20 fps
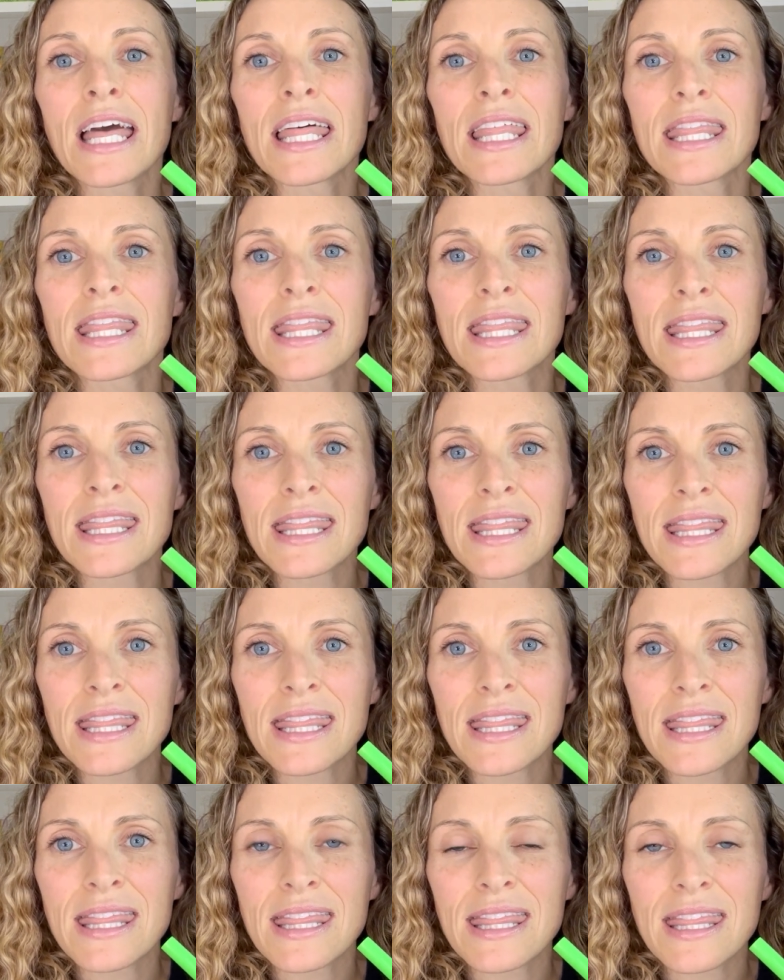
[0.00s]

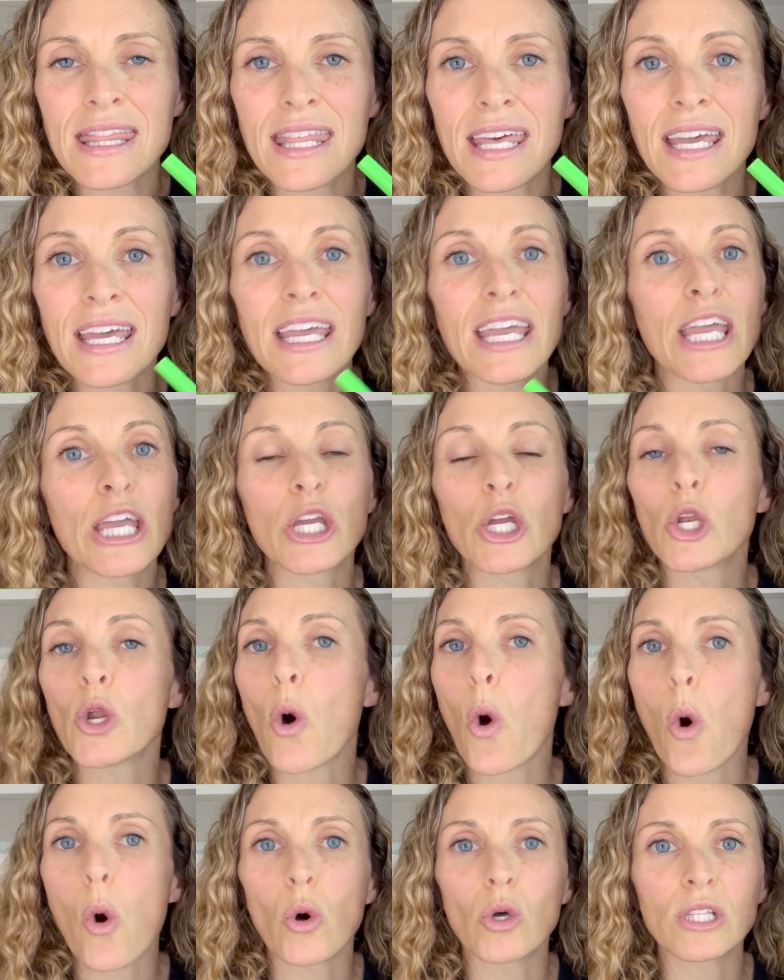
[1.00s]
it can
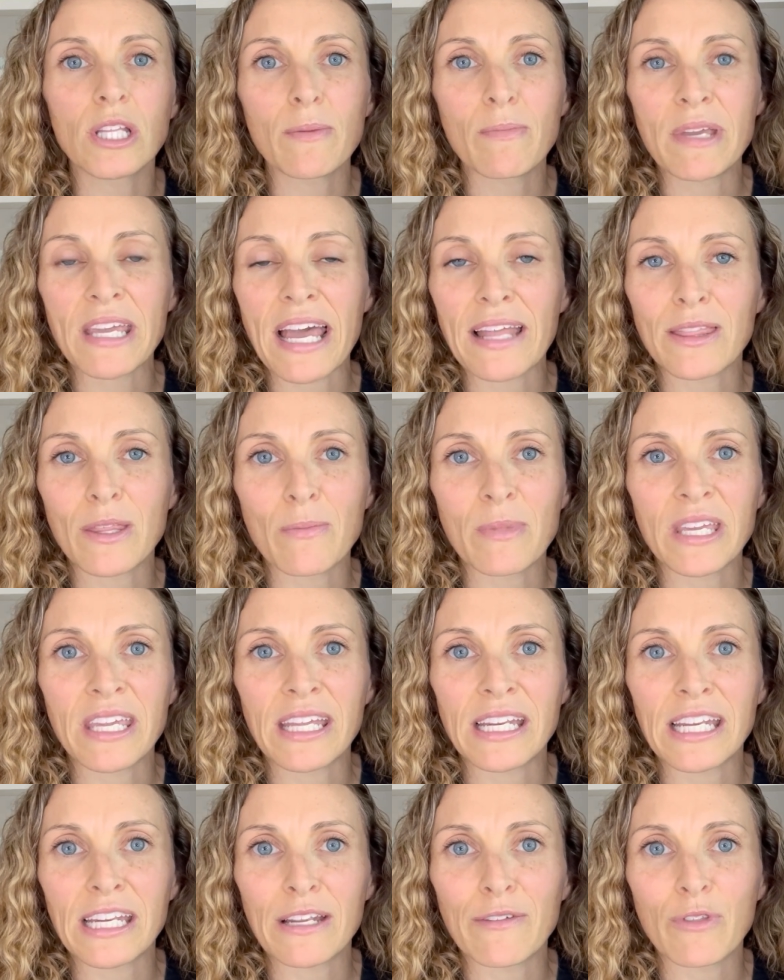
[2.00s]
only be at the
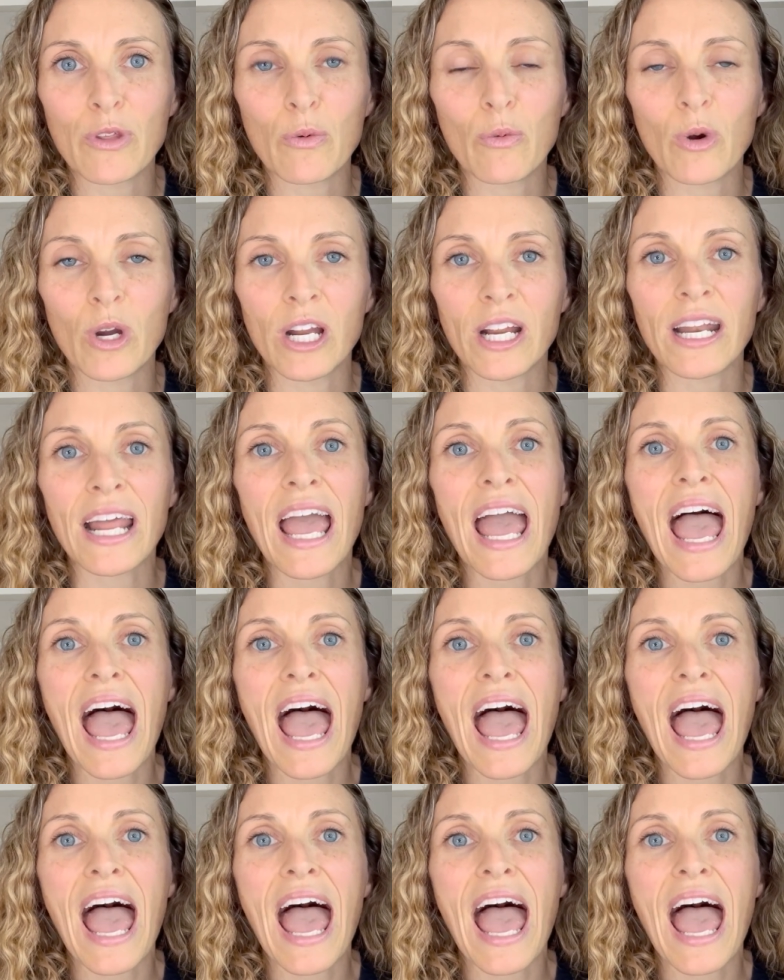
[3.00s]
beginning of the word,